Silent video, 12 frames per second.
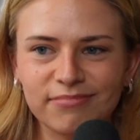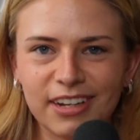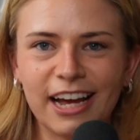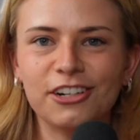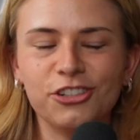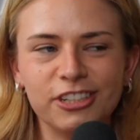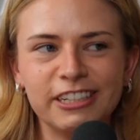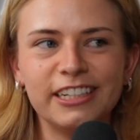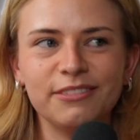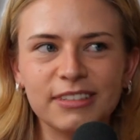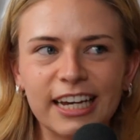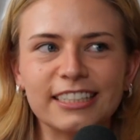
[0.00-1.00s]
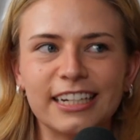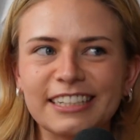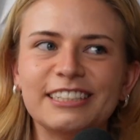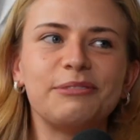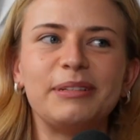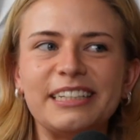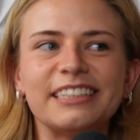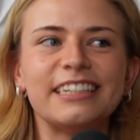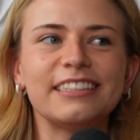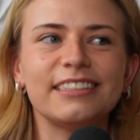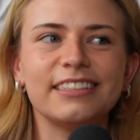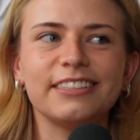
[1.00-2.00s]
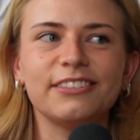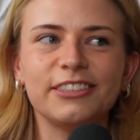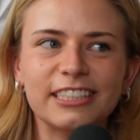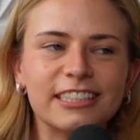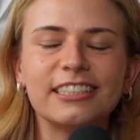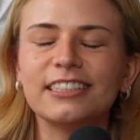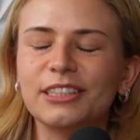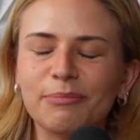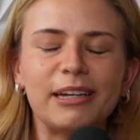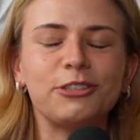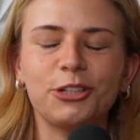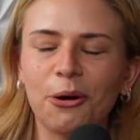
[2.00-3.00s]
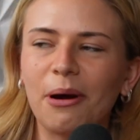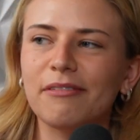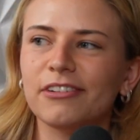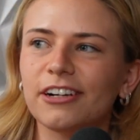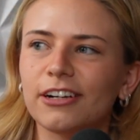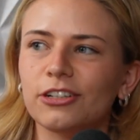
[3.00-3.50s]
actually, yes, I need to be in this. This is the best show ever.